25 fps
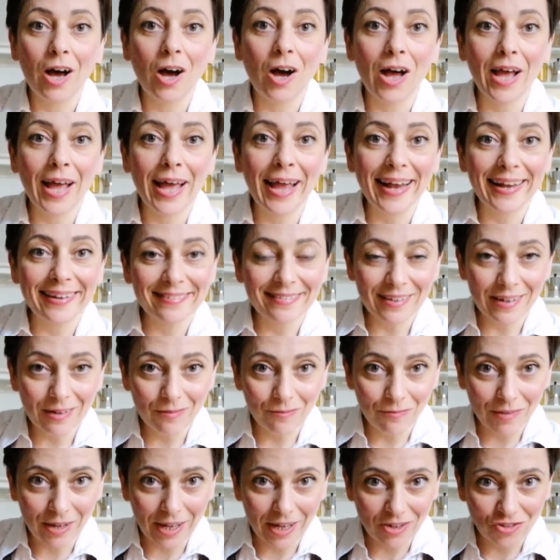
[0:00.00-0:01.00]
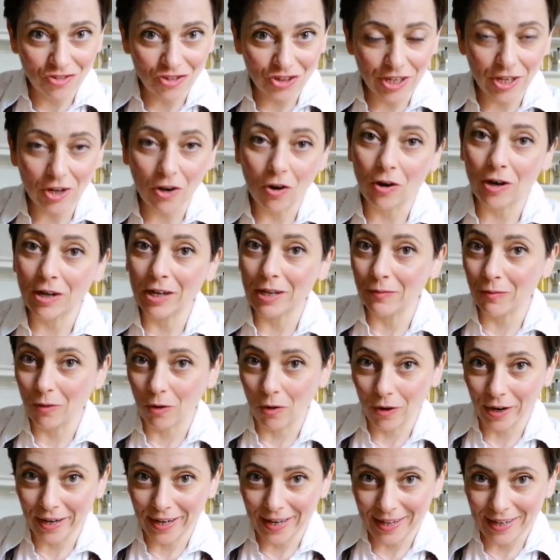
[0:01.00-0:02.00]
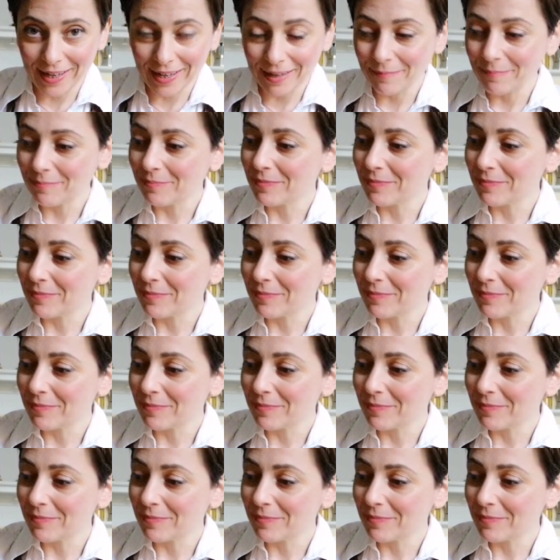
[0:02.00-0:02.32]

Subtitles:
extra virgin olive oil